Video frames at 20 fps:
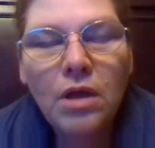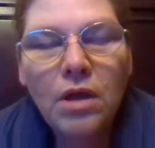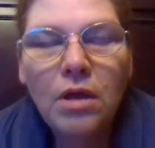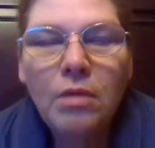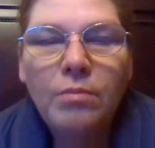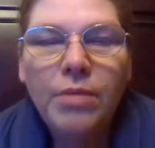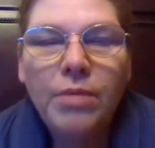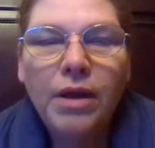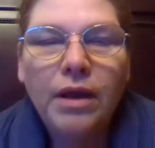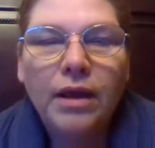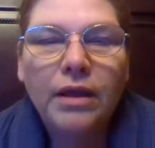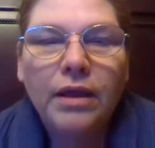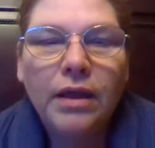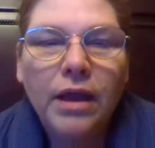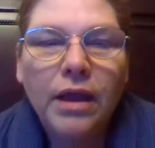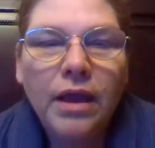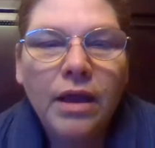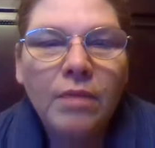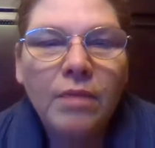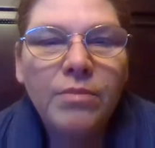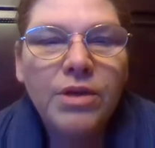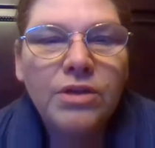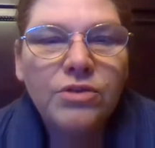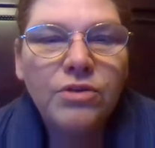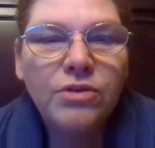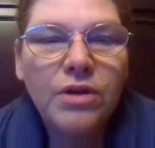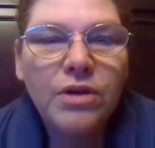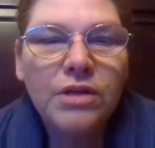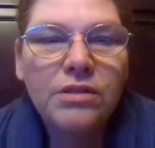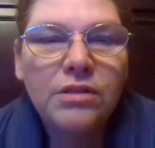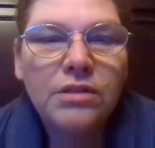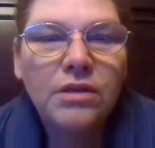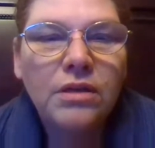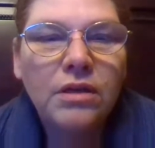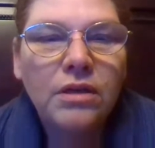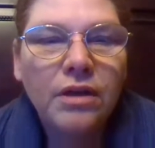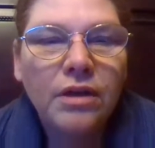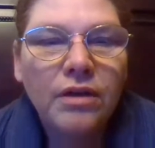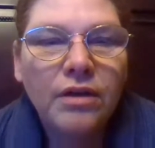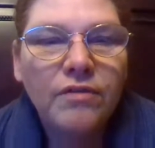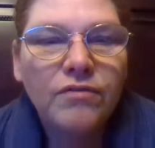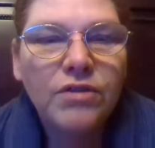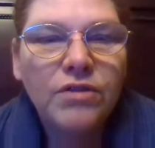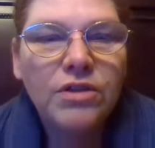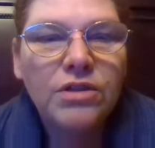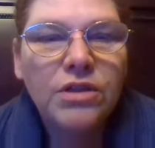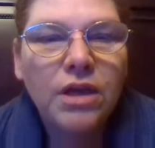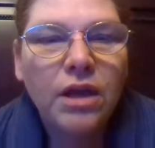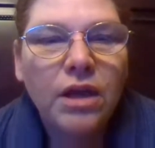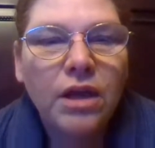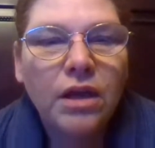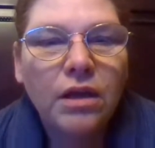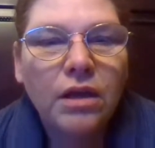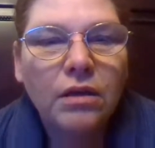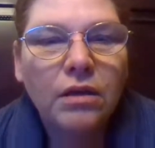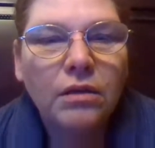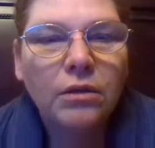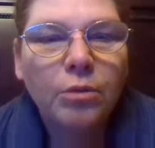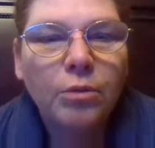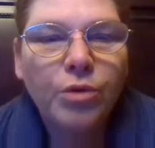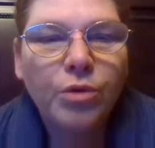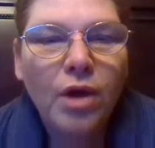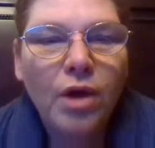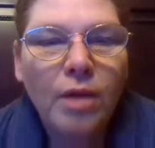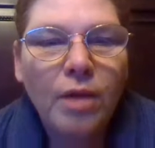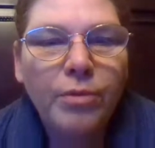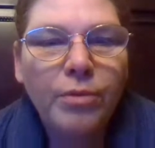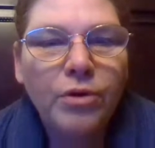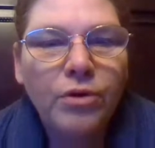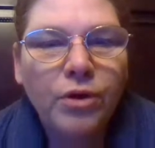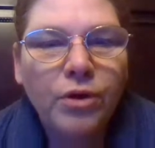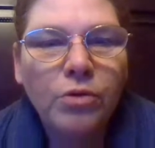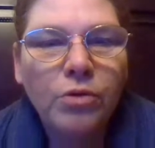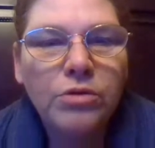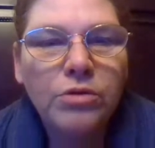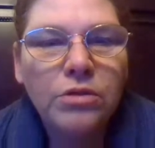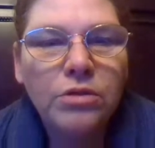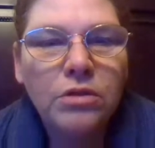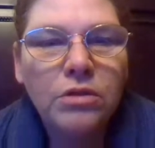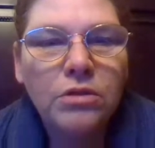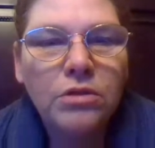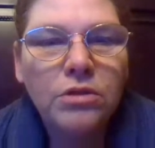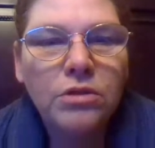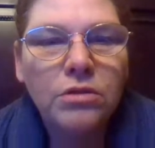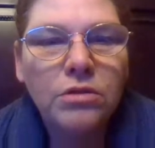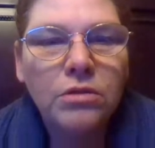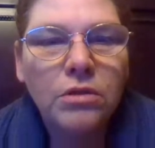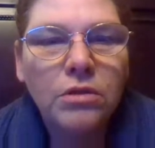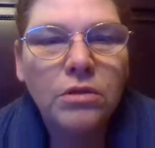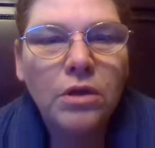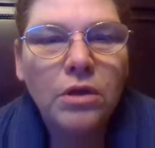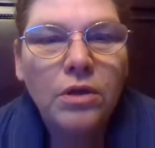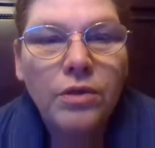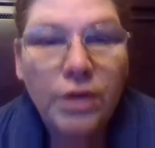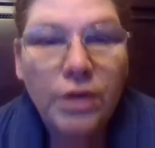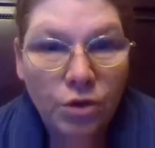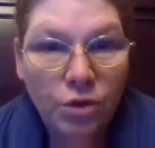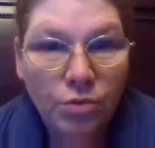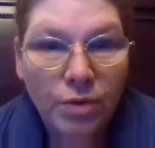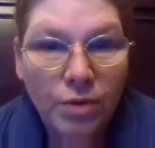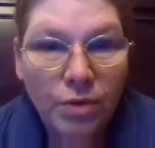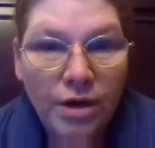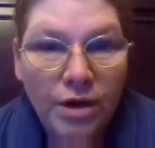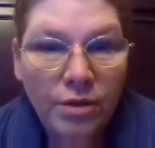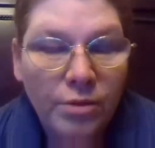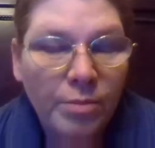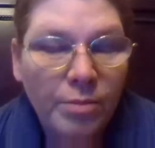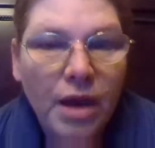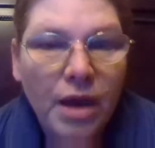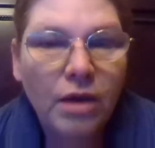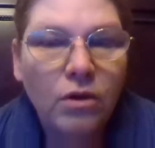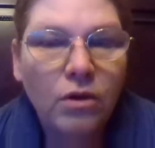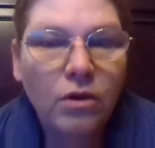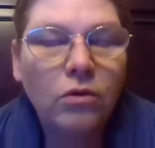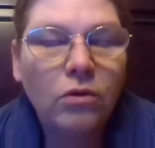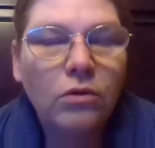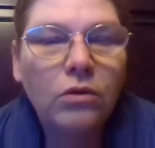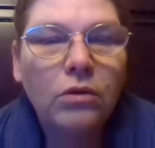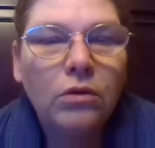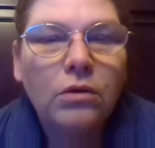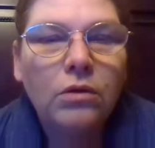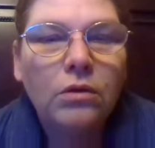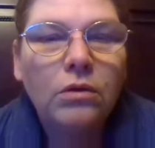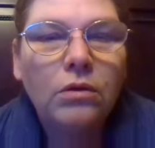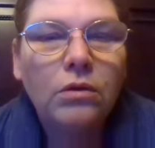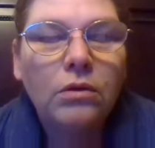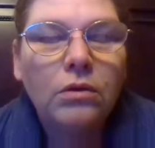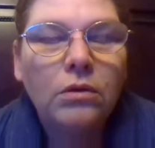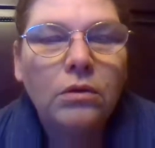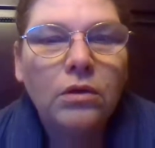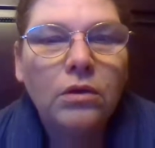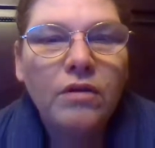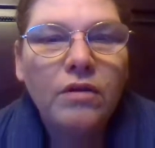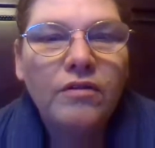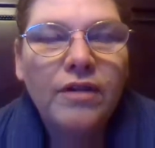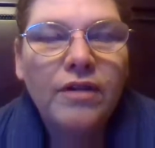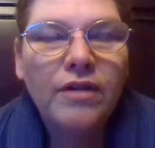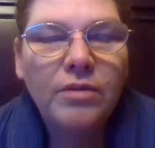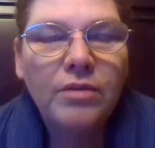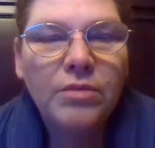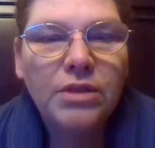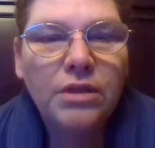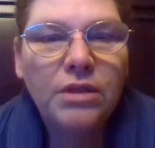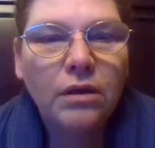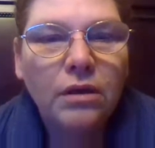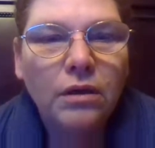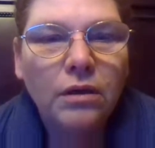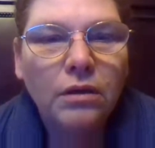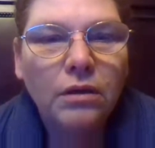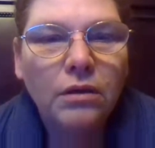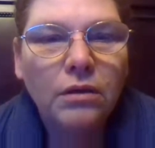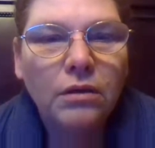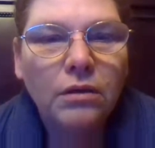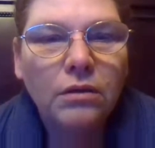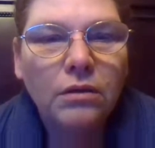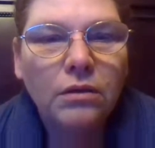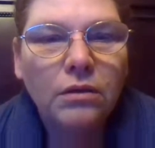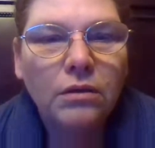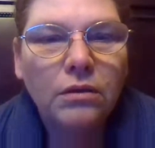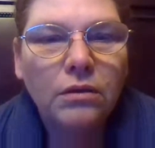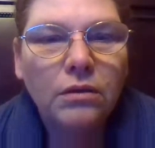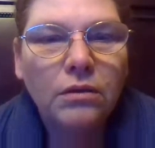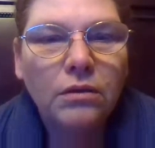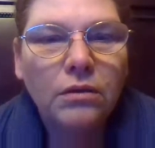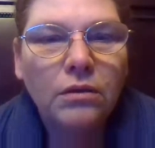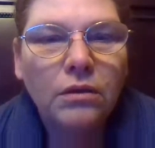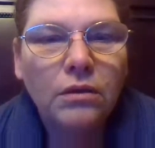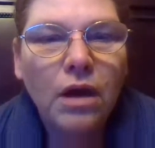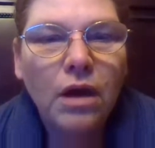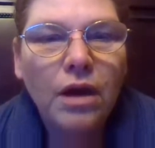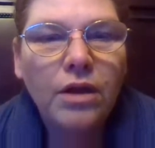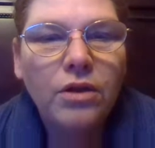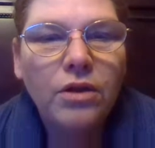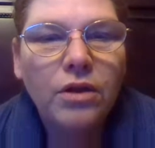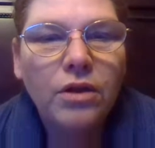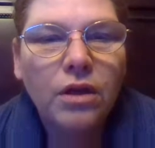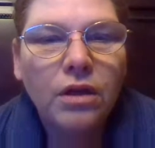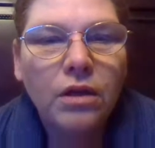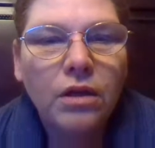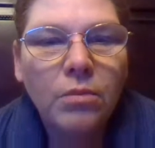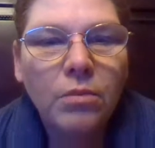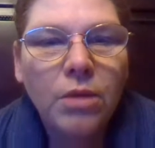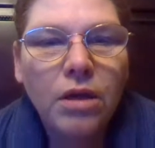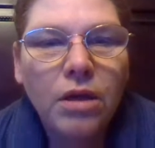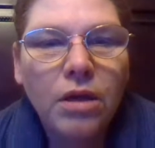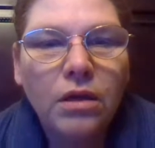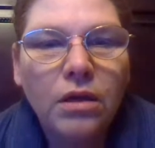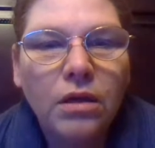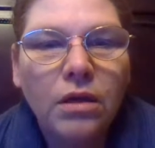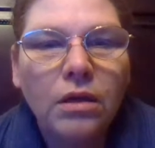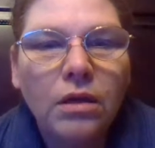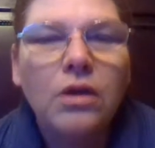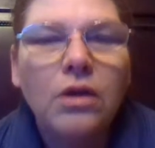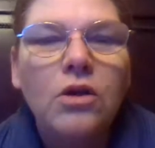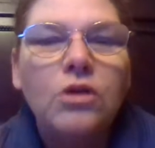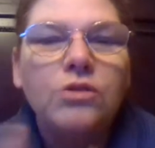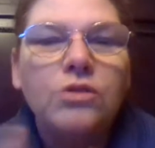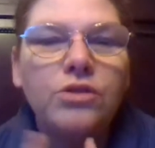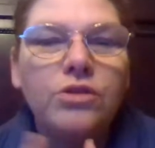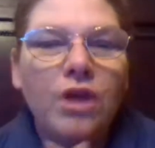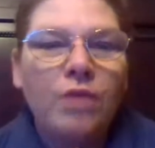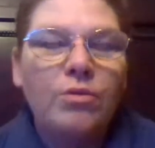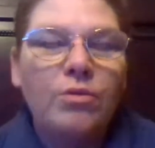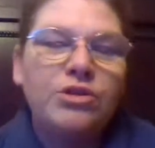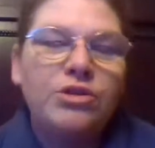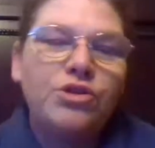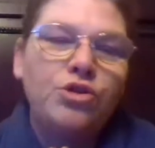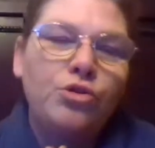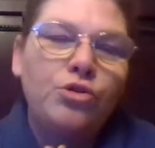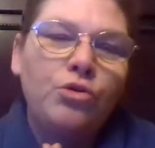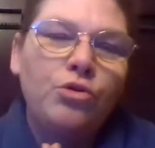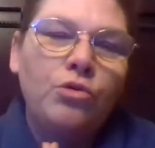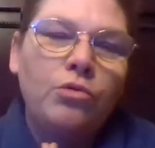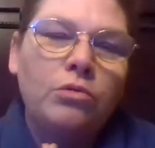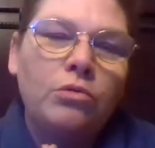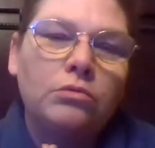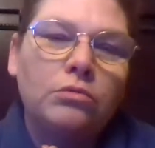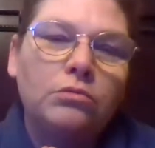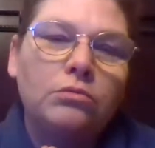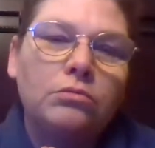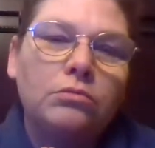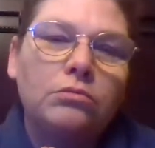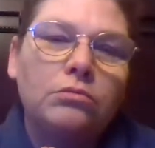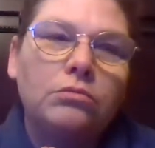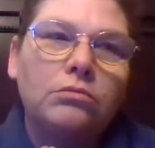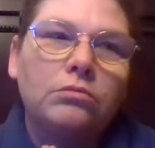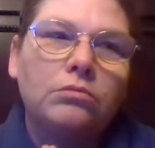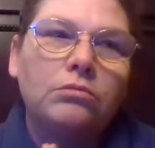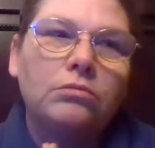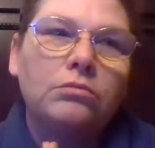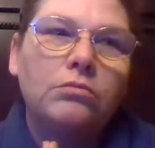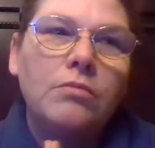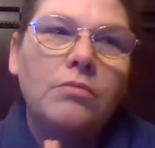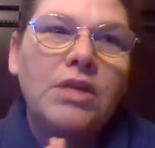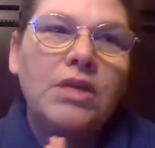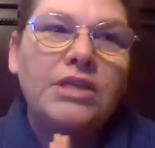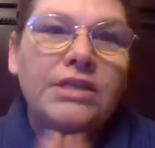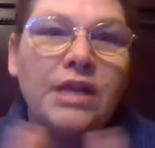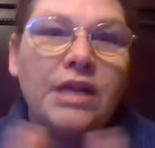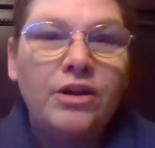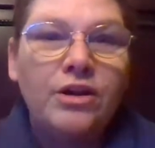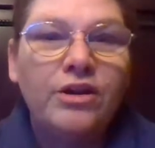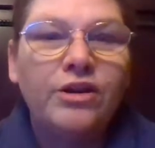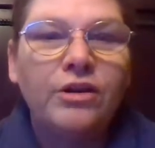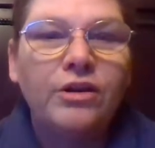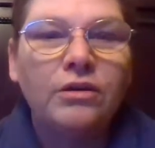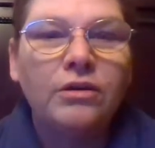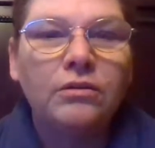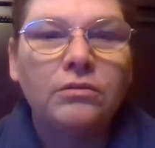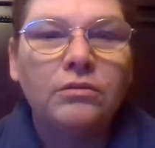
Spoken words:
But I can't be trusted enough to take the proper dosage that you write on the bottle of vitamin D. Are you kidding me? So I went to my senator.